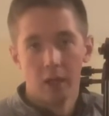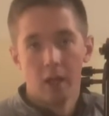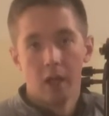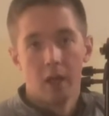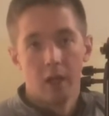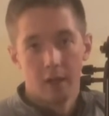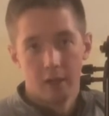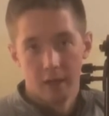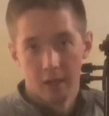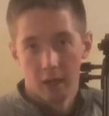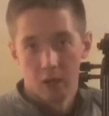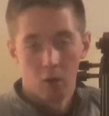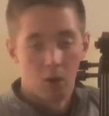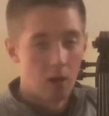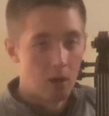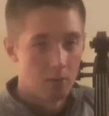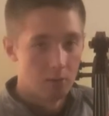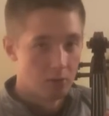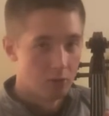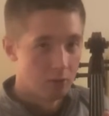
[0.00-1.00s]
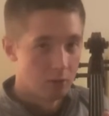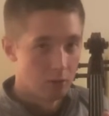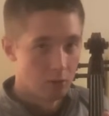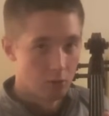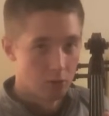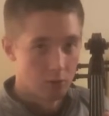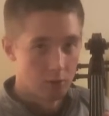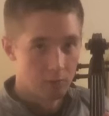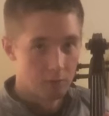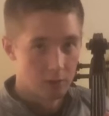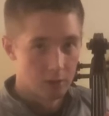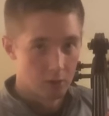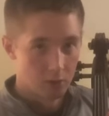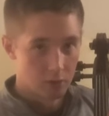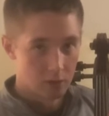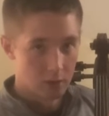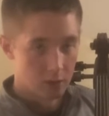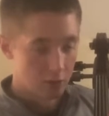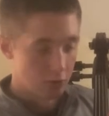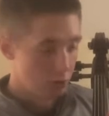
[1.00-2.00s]
Now, obviously, your shifting is going
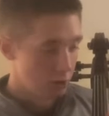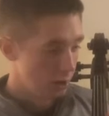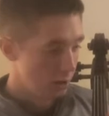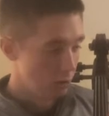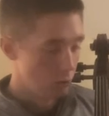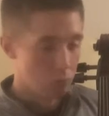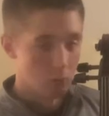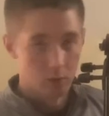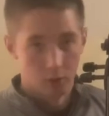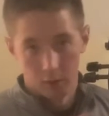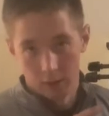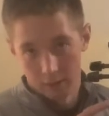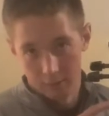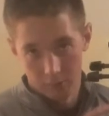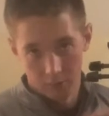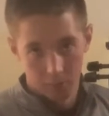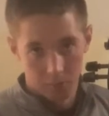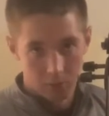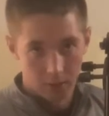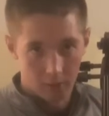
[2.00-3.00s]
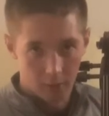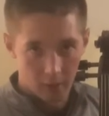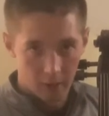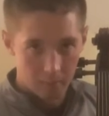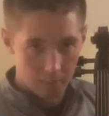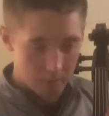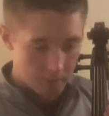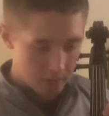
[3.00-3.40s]
to change when you have to play that B,